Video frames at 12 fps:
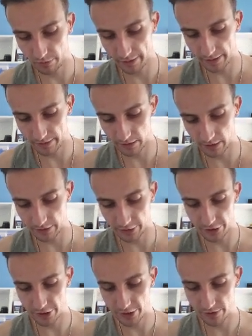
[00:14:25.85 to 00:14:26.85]
beta is
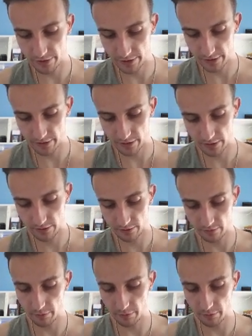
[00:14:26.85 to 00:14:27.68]
non-degenerate